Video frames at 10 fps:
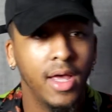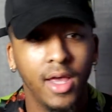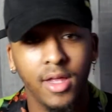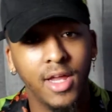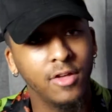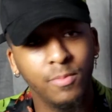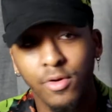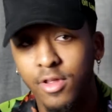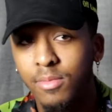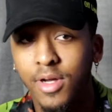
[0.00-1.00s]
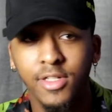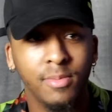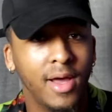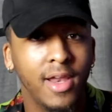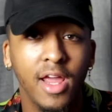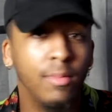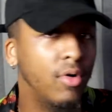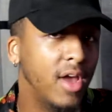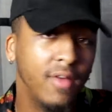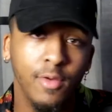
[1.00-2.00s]
and that's pretty much my name
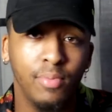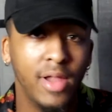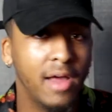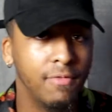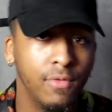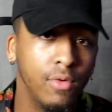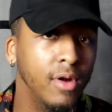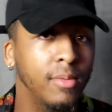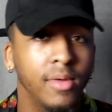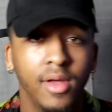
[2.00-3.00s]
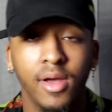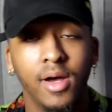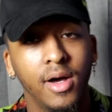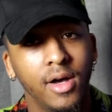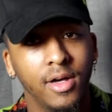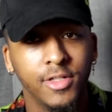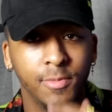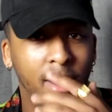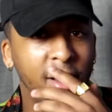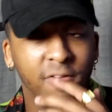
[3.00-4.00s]
on every platform.
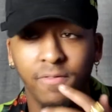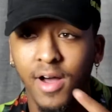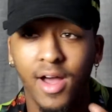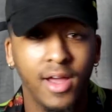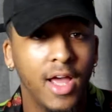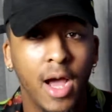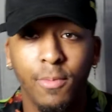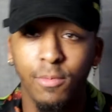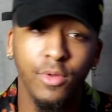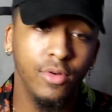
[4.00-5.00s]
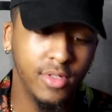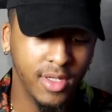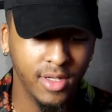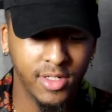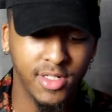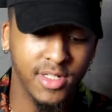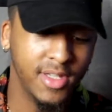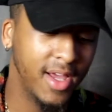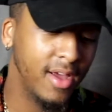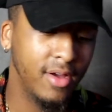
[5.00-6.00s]
Spotify, Apple Music,
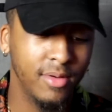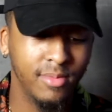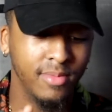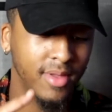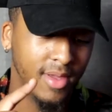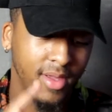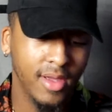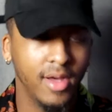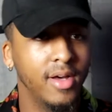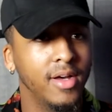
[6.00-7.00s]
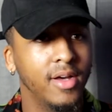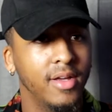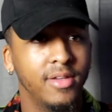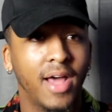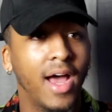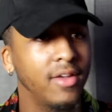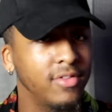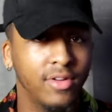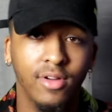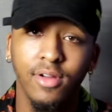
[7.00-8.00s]
Shazam,
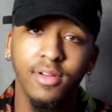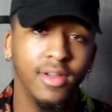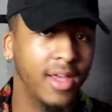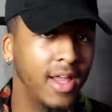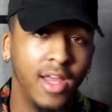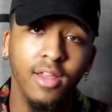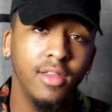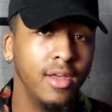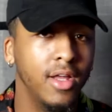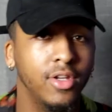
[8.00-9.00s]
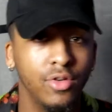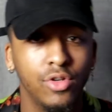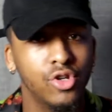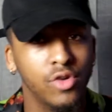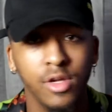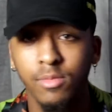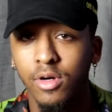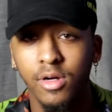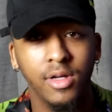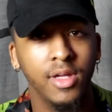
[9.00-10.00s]
Deezer, anything that you stream
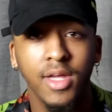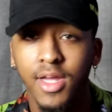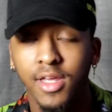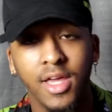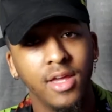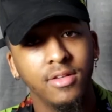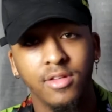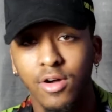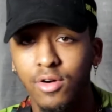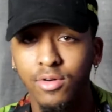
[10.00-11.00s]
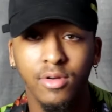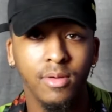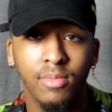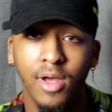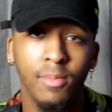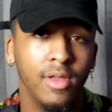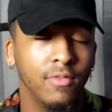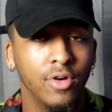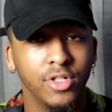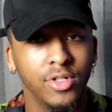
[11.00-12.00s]
on, Kiing Zo. But I mean, of
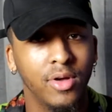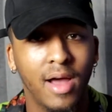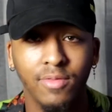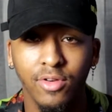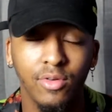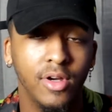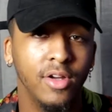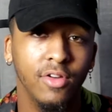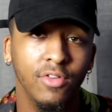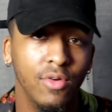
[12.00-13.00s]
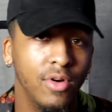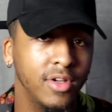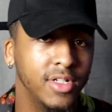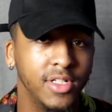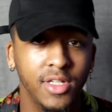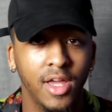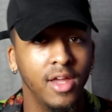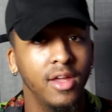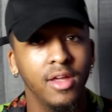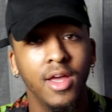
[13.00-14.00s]
course, you don't have to do the underscore, just
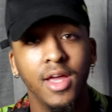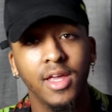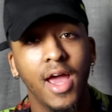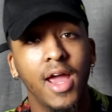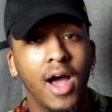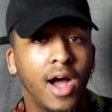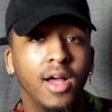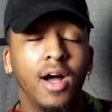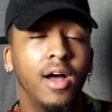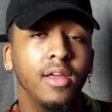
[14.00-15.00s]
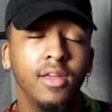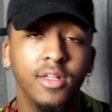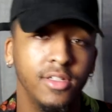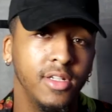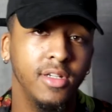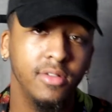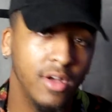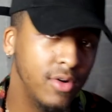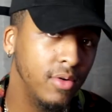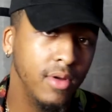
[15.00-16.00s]
Kiing, KIING
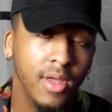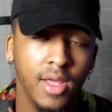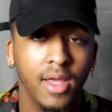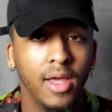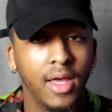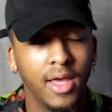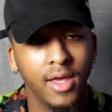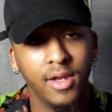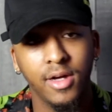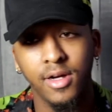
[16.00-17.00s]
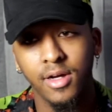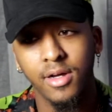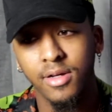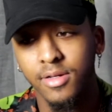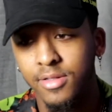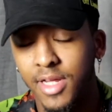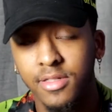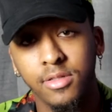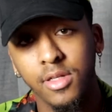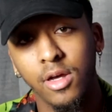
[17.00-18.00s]
Zo, and
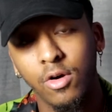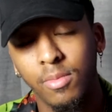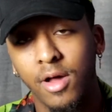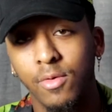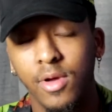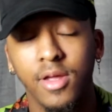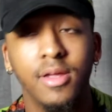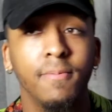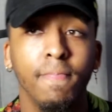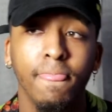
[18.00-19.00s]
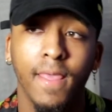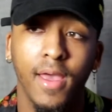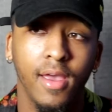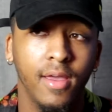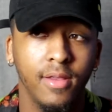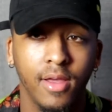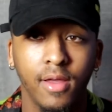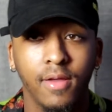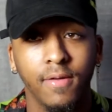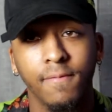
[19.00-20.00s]
that's ZO, by the way. And yeah.